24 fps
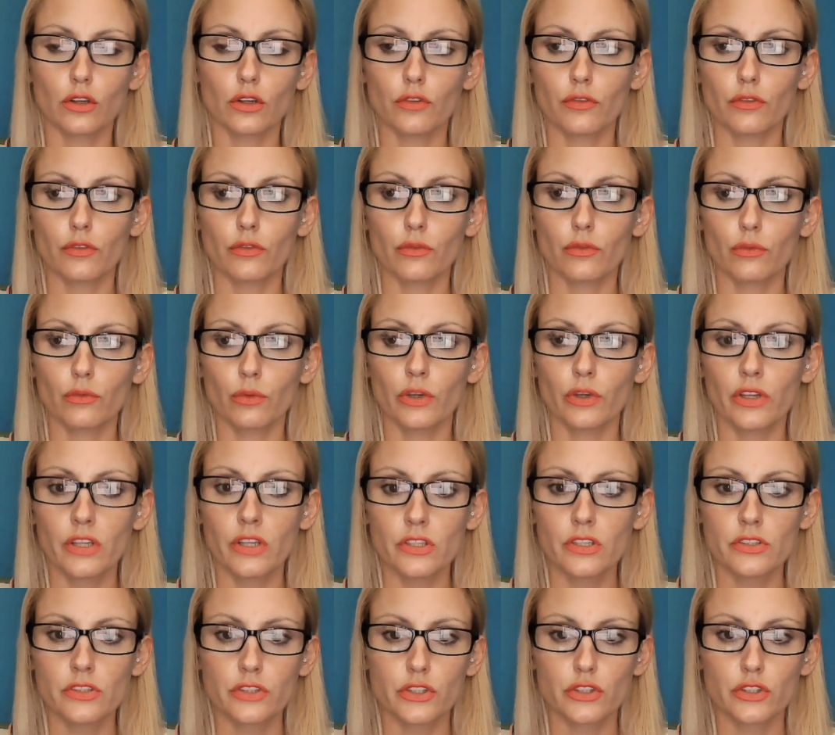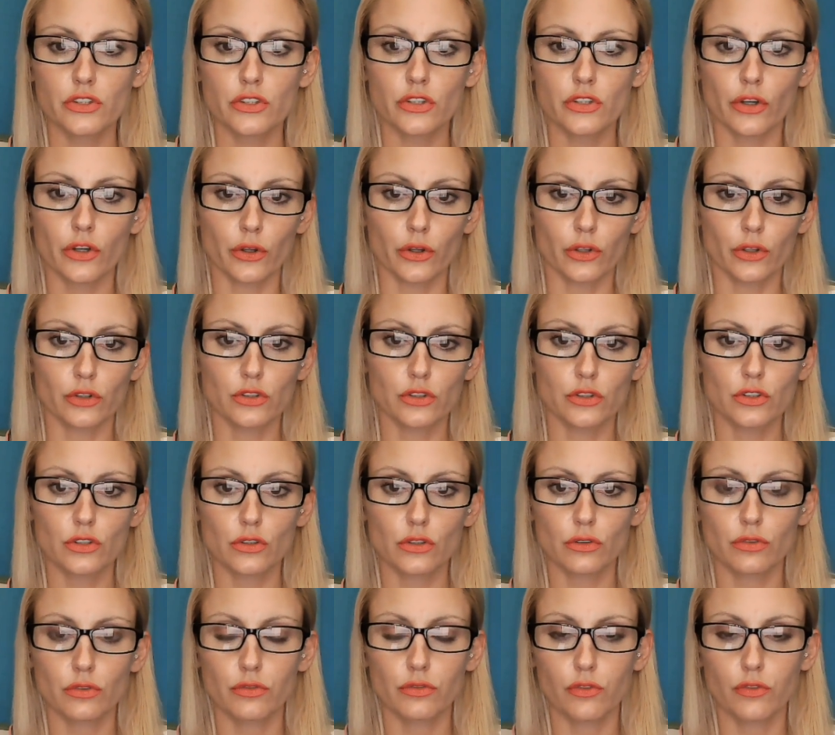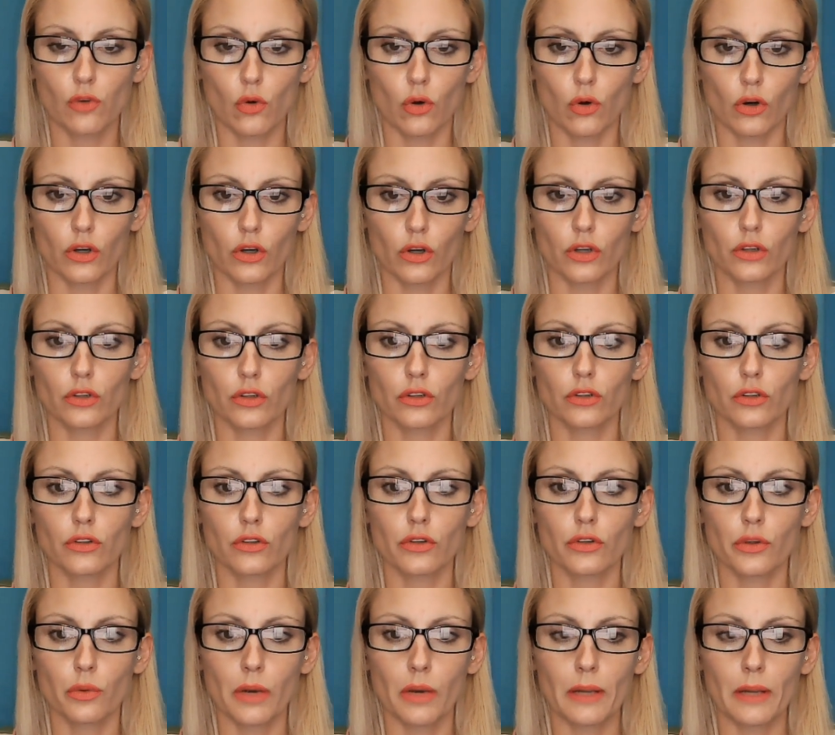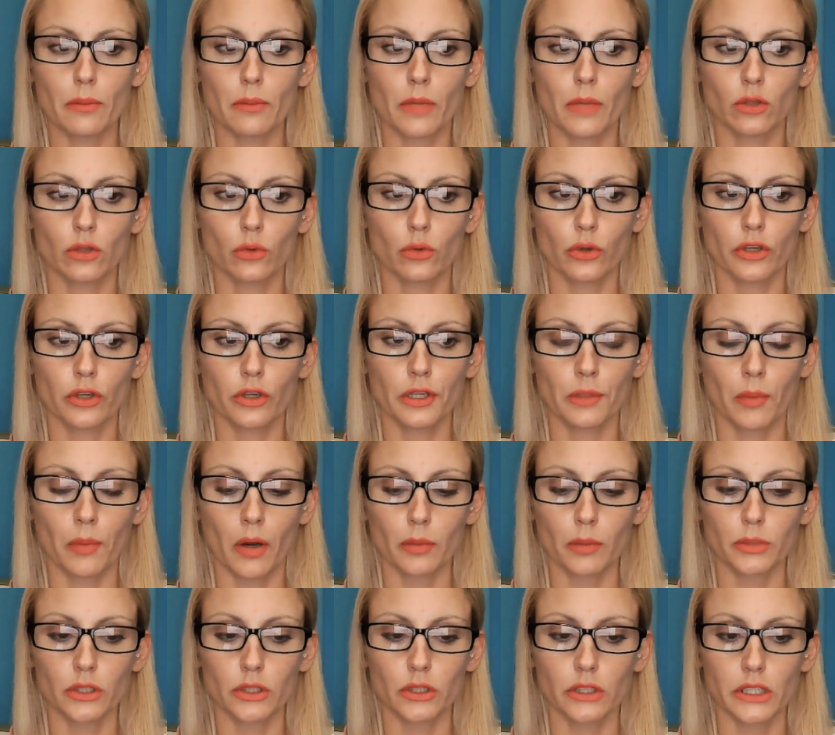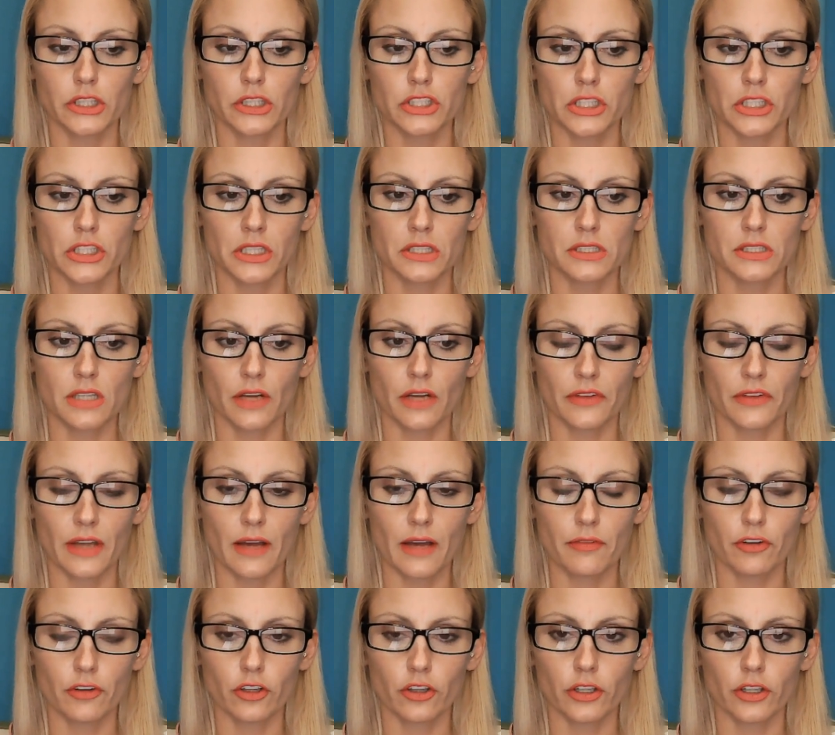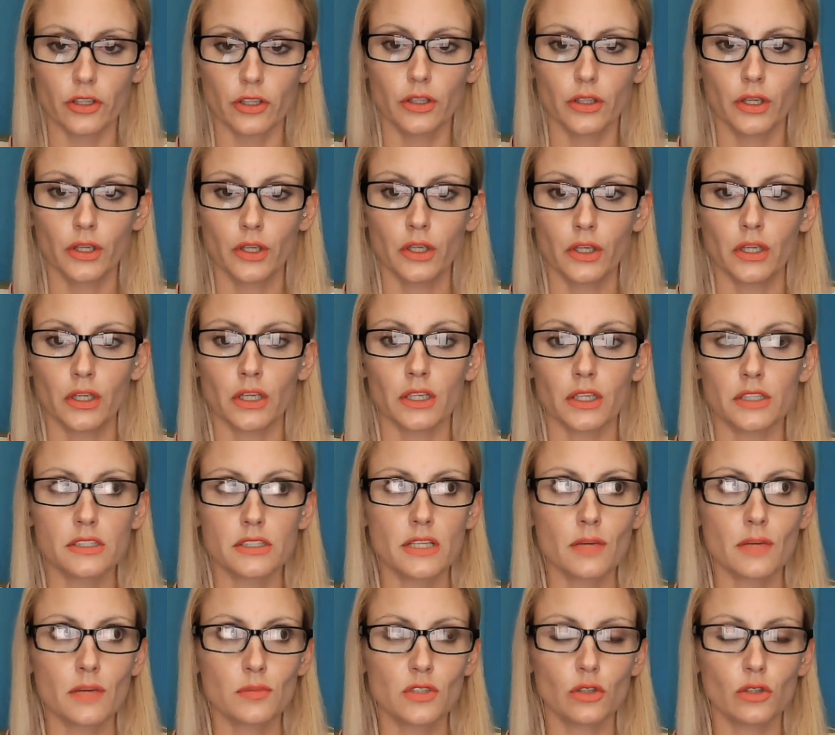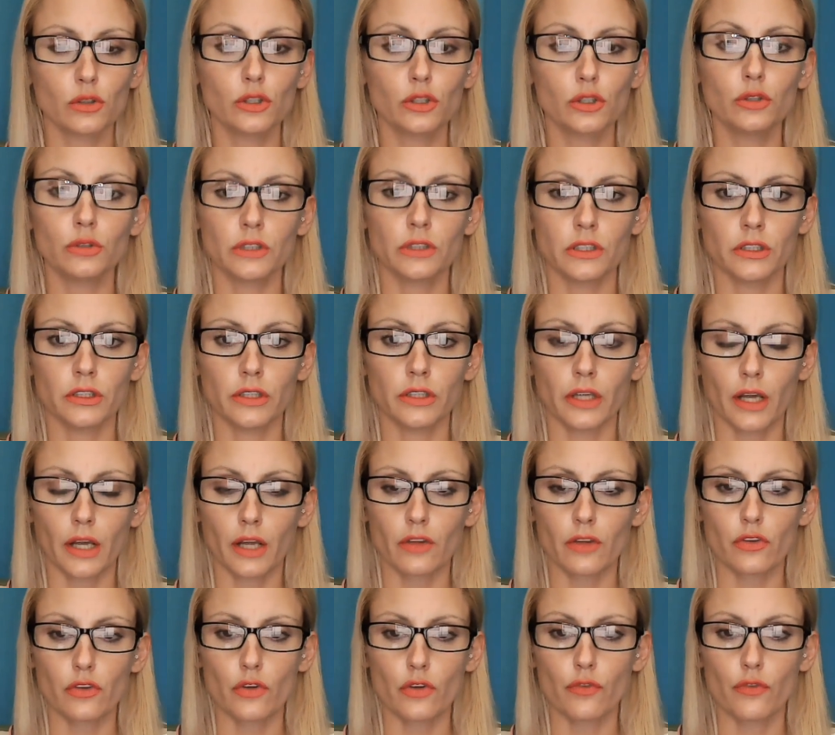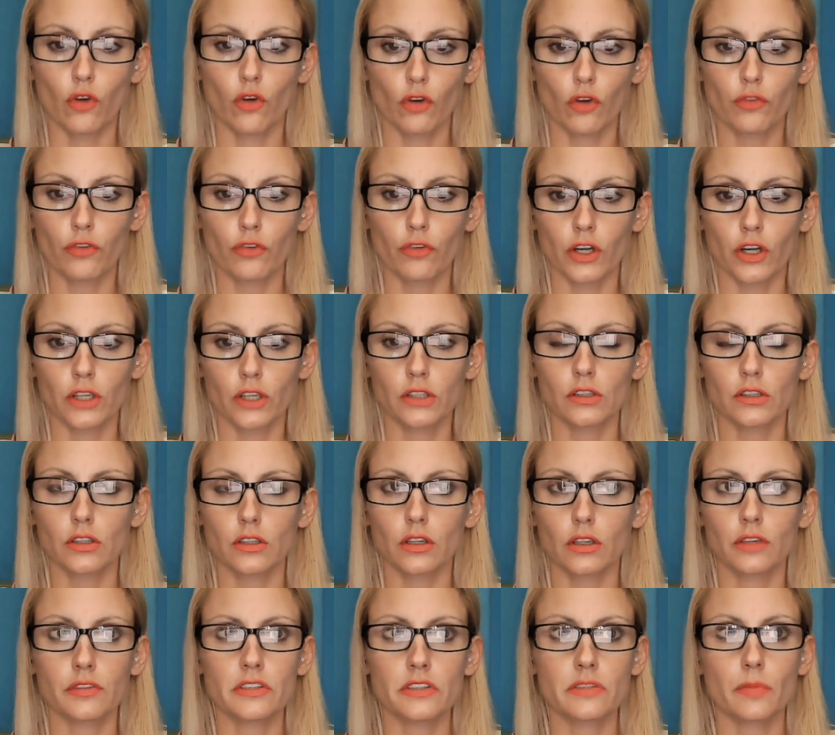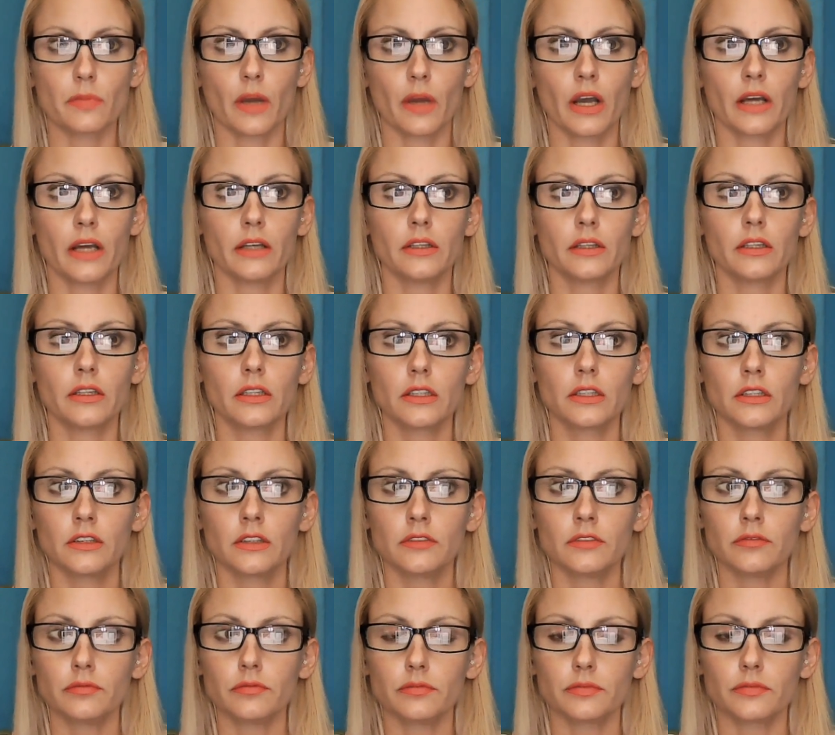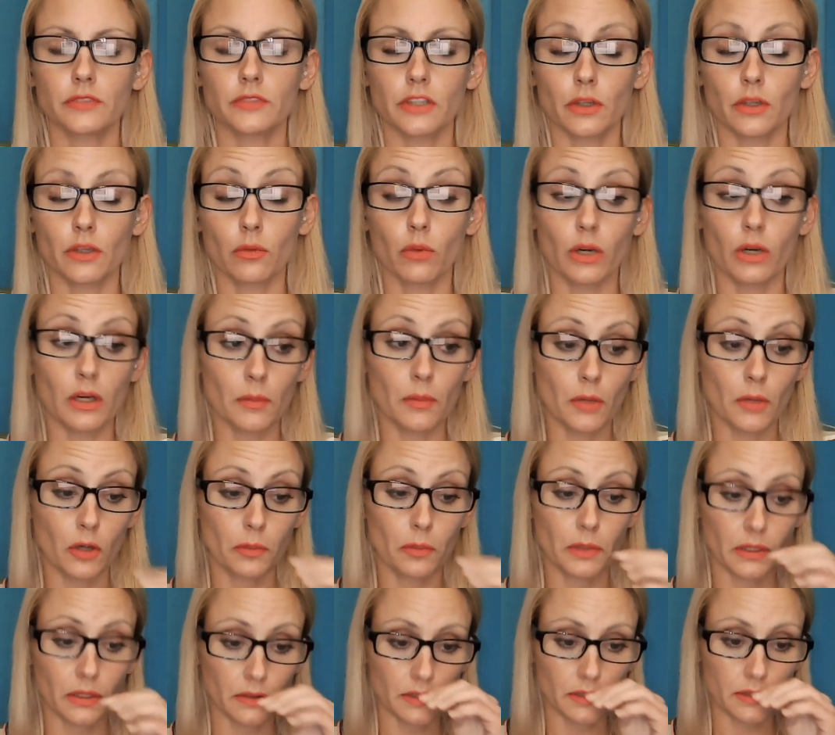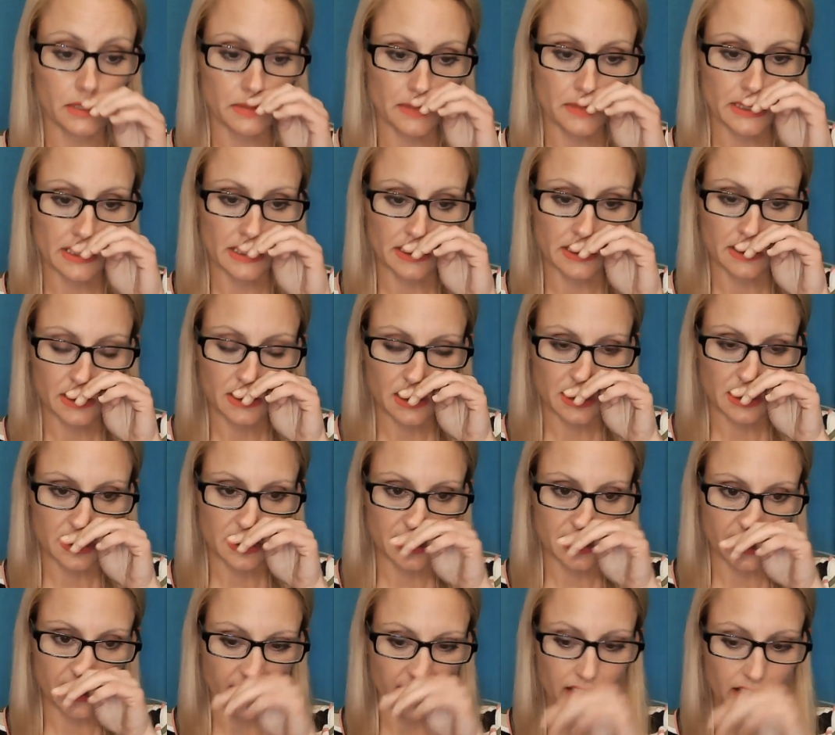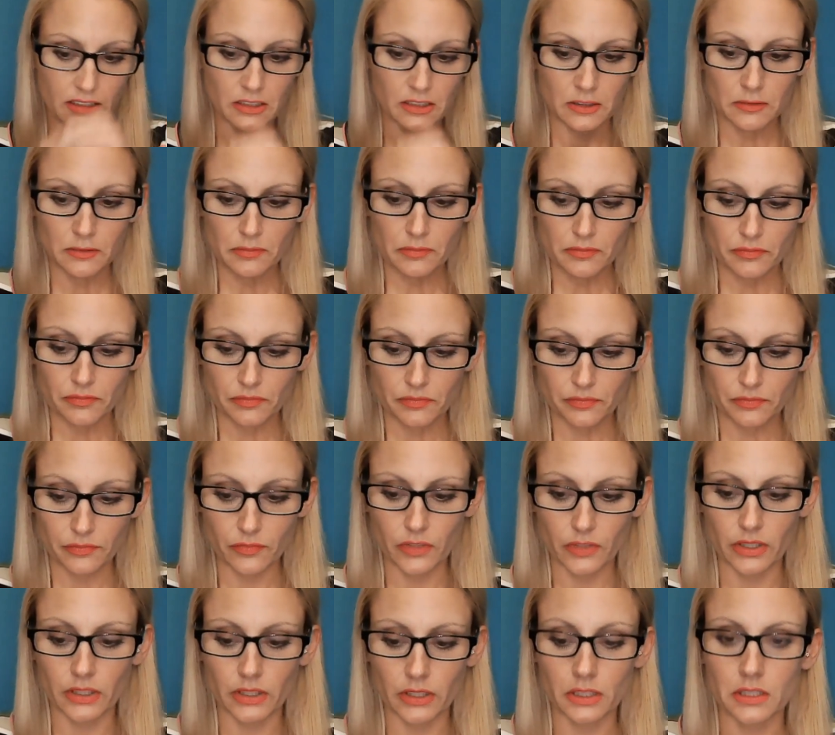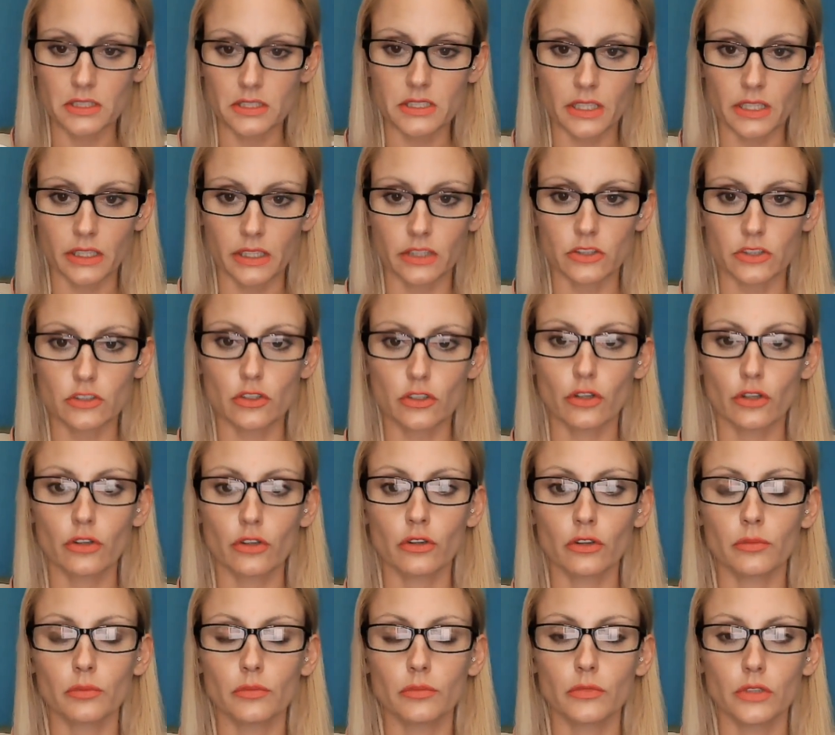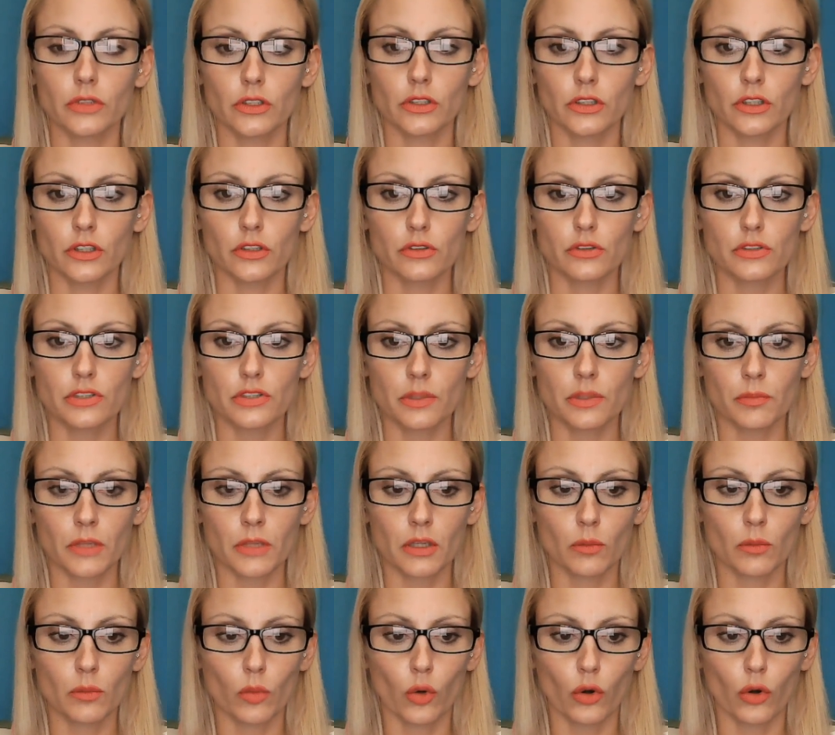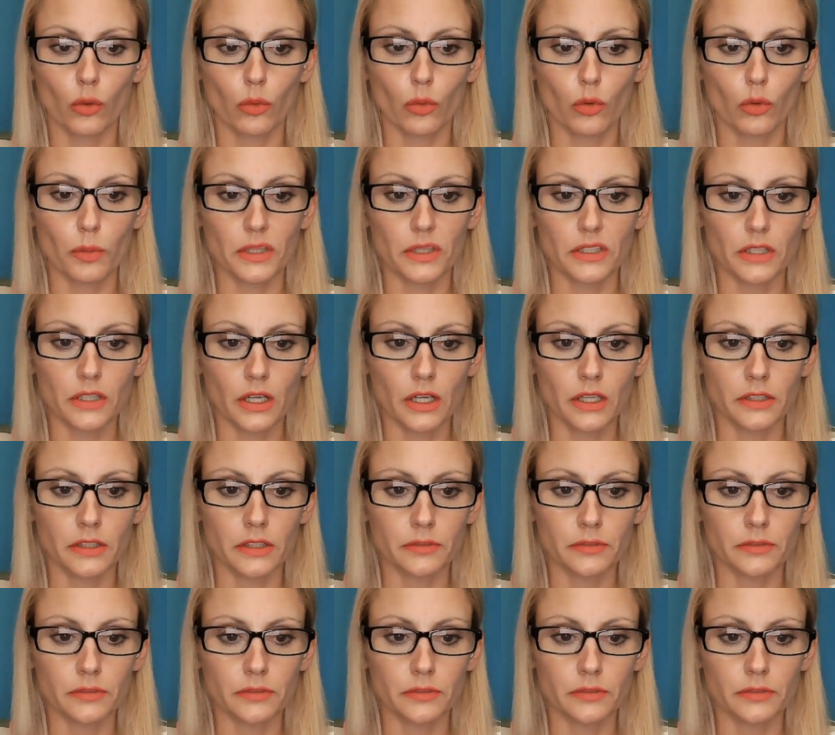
with his concerns for the white minority population in South Africa, it's absolutely at the forefront of his mind. And what I'm hoping this means is that in his second term, you know, something more will be done.